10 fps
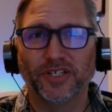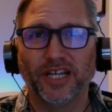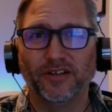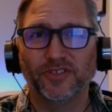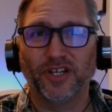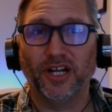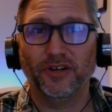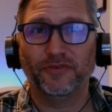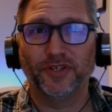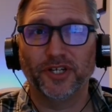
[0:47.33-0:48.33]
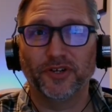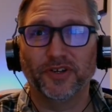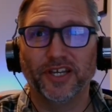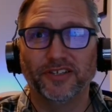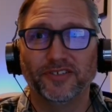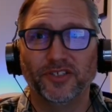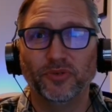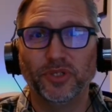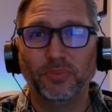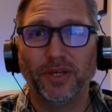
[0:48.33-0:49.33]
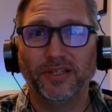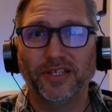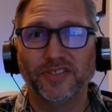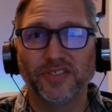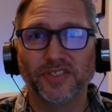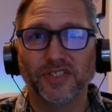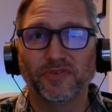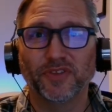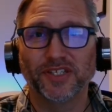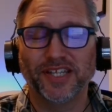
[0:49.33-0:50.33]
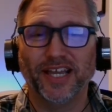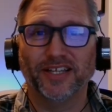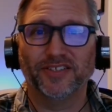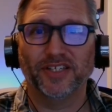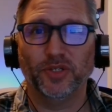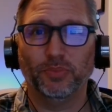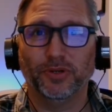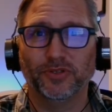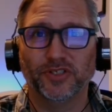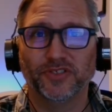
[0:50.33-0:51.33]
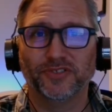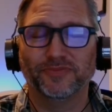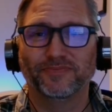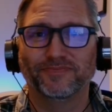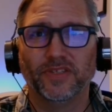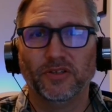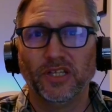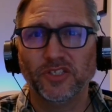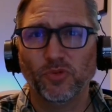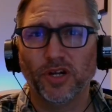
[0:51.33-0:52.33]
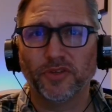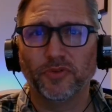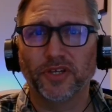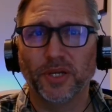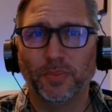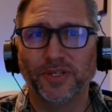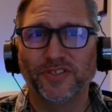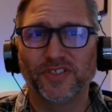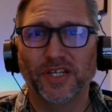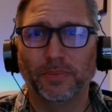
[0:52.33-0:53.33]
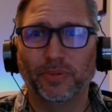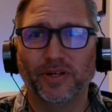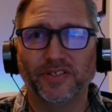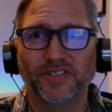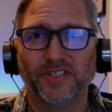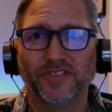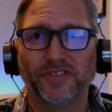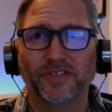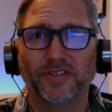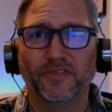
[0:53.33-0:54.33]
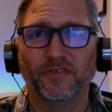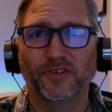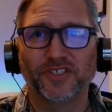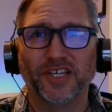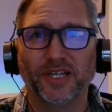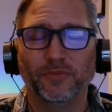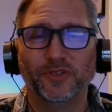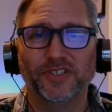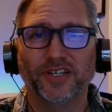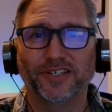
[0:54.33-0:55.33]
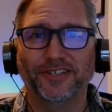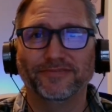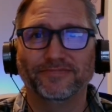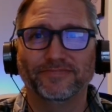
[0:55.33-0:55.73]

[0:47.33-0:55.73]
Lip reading: accounts are free to create. You only pay licenses for the tags that you purchase. Now let's walk through the company's setup process the first time we sign in.